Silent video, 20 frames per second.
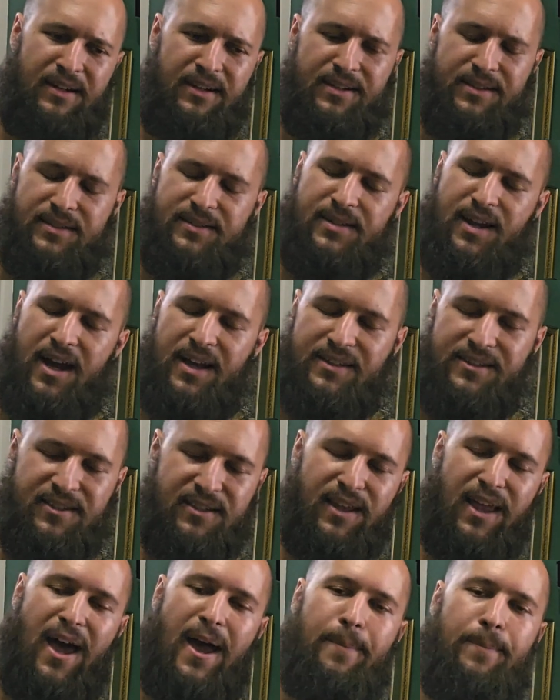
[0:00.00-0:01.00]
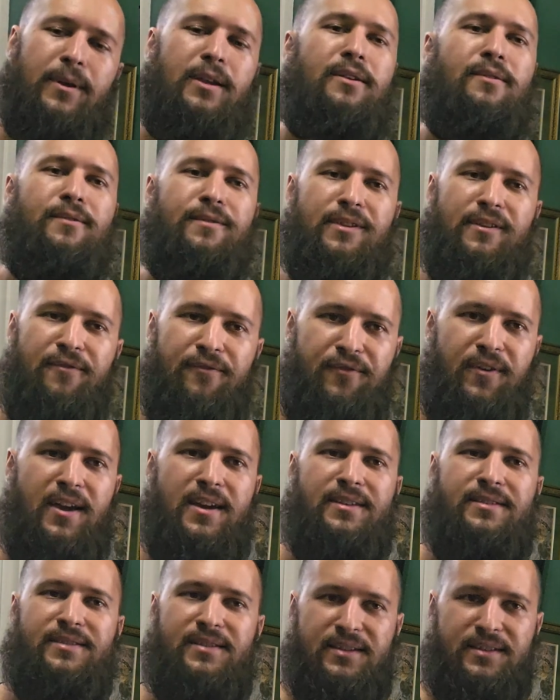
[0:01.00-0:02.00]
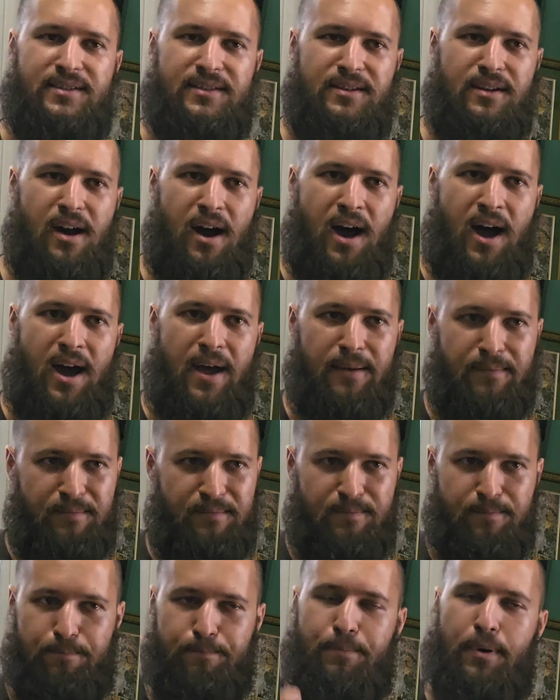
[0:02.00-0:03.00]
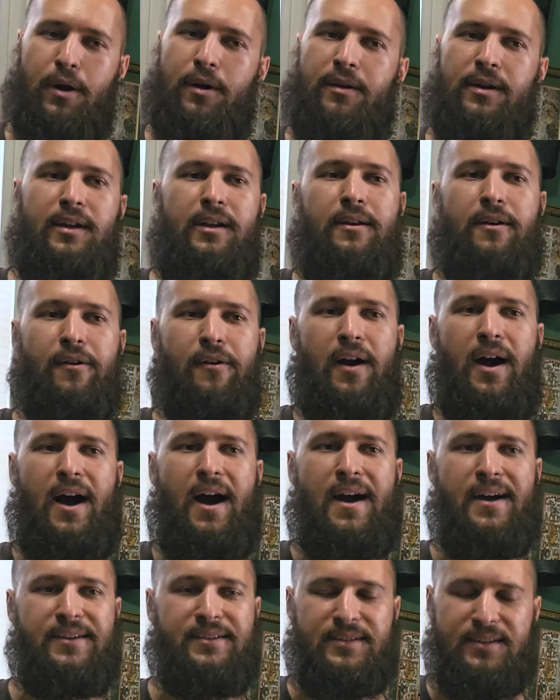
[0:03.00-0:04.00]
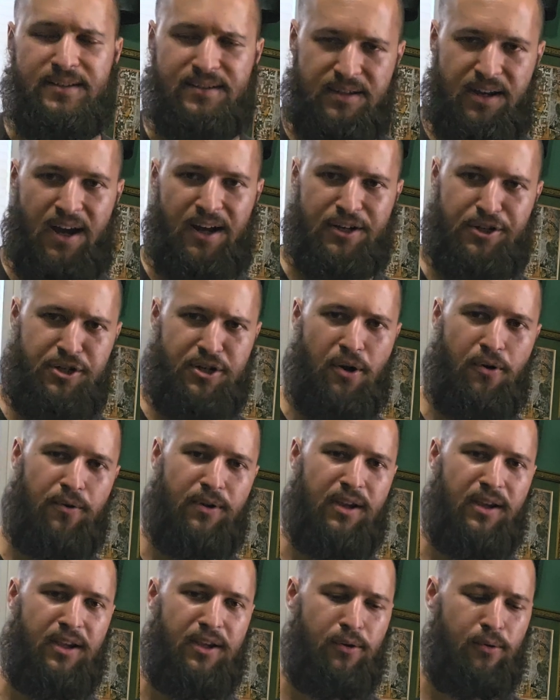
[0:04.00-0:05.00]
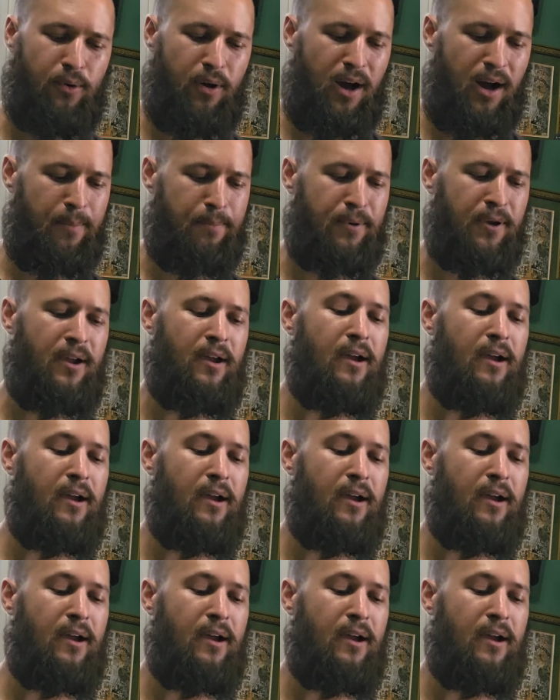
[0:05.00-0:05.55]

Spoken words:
It's not slapping you in the face. It's not burning your eyes. It's not choking you up.